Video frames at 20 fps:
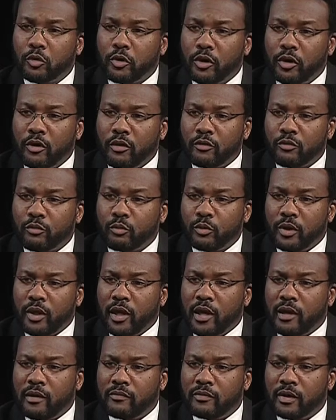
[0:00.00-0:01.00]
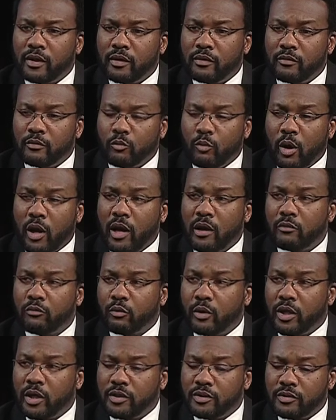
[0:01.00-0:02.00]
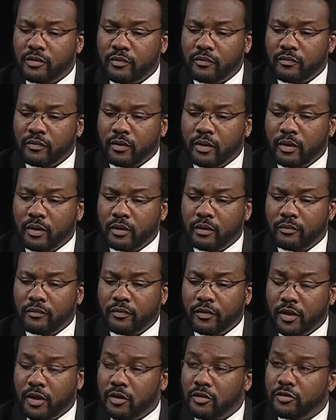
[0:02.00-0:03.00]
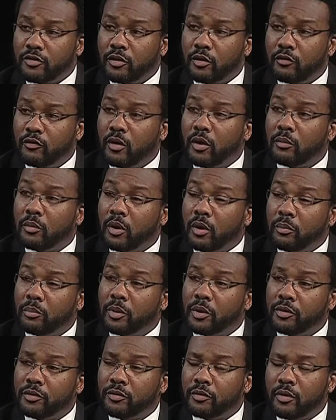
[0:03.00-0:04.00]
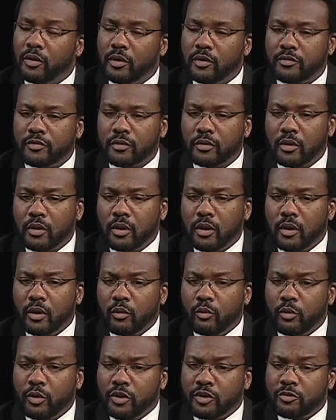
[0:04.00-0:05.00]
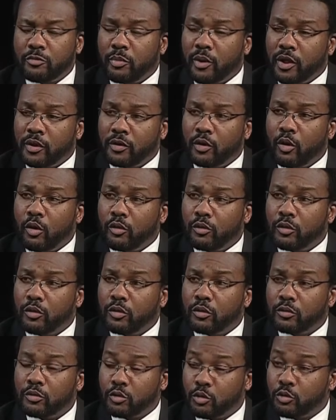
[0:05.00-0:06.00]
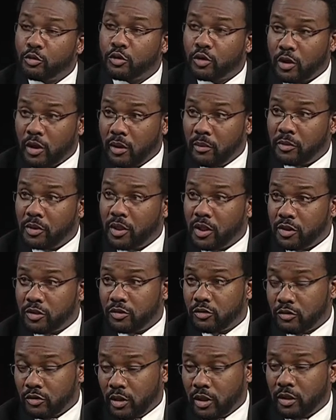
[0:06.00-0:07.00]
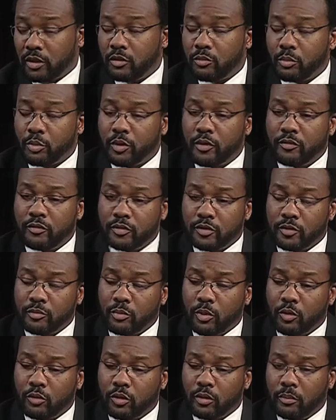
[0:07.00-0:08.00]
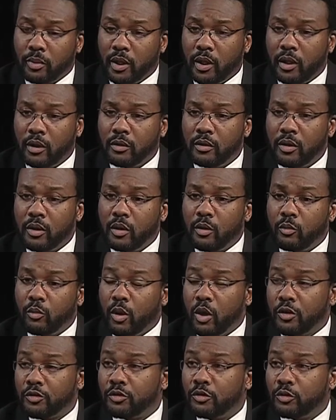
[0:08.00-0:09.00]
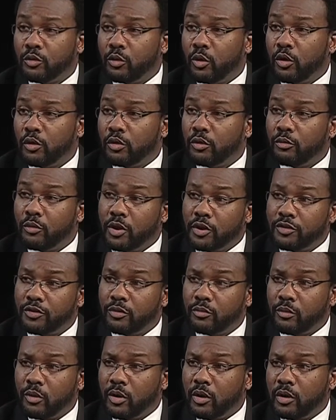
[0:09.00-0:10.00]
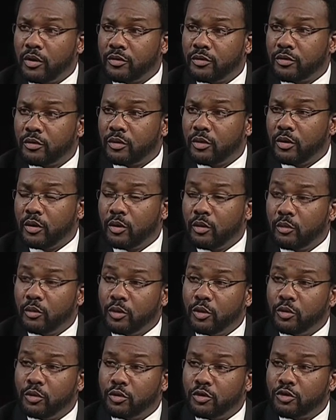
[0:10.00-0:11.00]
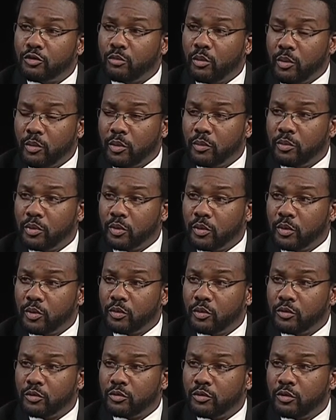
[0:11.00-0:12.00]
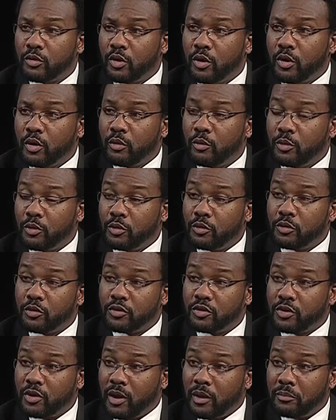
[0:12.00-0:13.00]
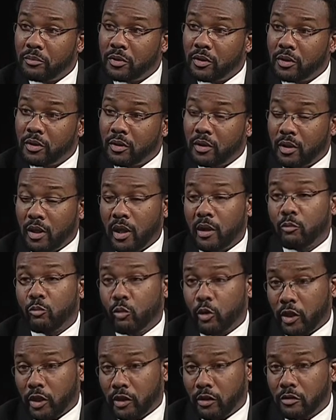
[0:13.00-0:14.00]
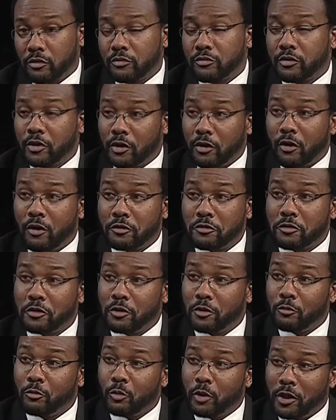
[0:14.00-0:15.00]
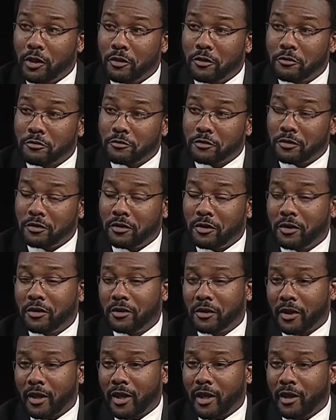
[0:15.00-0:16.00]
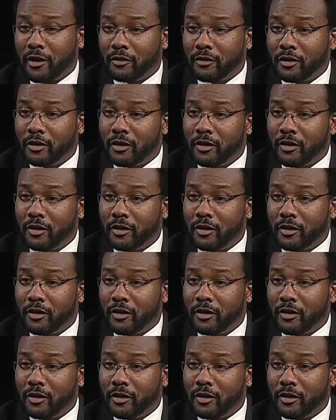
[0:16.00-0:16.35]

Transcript: health, we have a wide range of things that are up under us. We inspect all your tourist accommodations like you previously spoke about. We also do all your restaurants. We do your swimming pools. We do your septic and wells. There are still wells in the county.